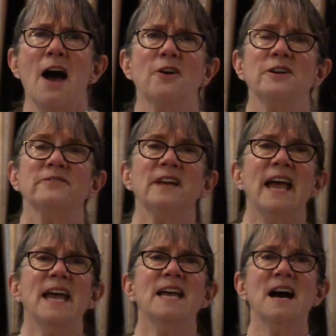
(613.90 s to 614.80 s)
Out of
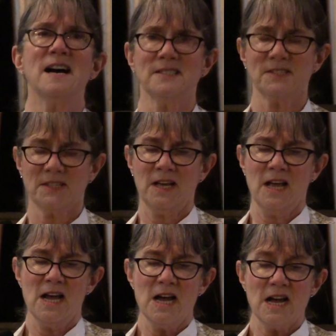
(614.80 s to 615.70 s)
chaos,
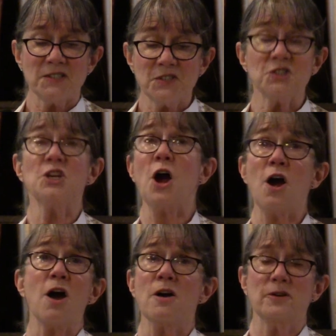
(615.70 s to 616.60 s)
a
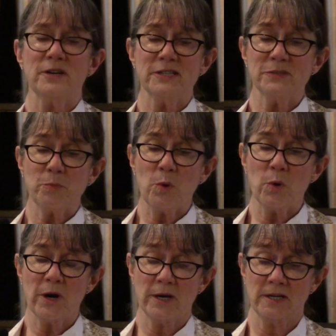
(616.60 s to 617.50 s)
star is
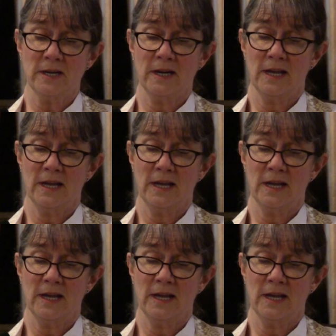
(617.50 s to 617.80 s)
born.